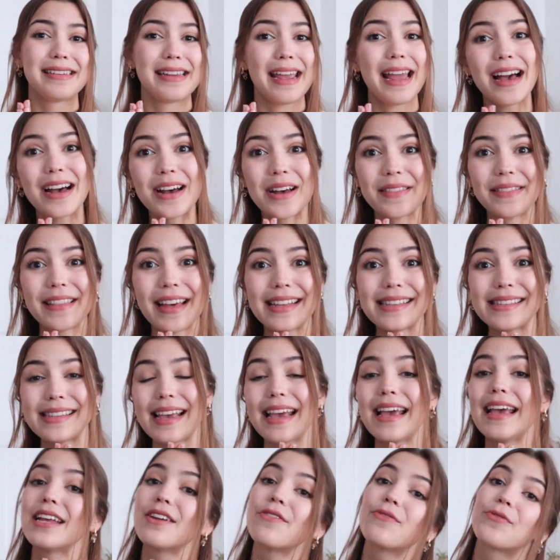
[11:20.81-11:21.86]
yeah, that's
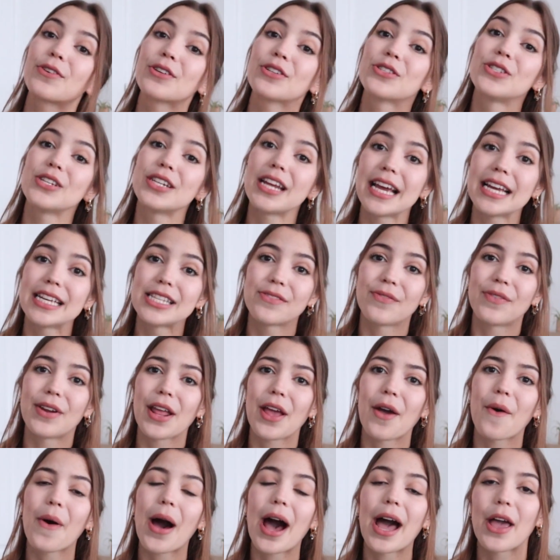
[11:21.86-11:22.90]
it for today's
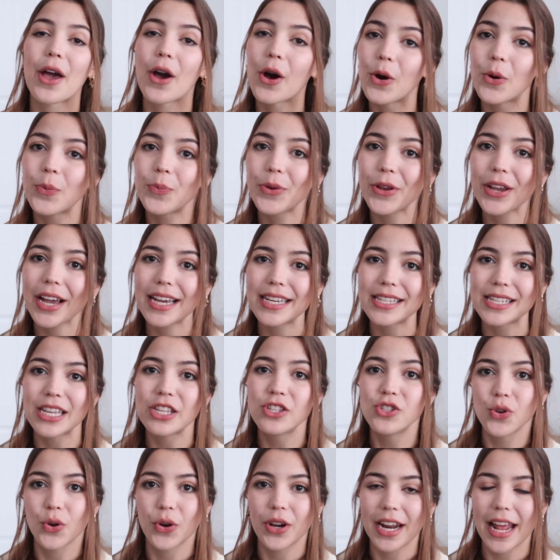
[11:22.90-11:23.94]
video. I hope you guys
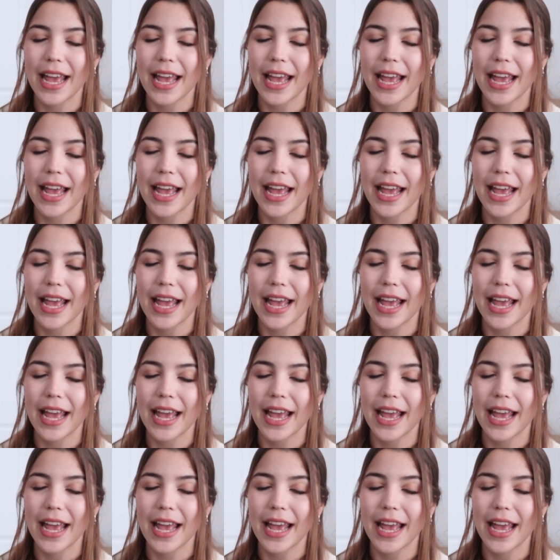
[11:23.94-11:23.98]
enjoyed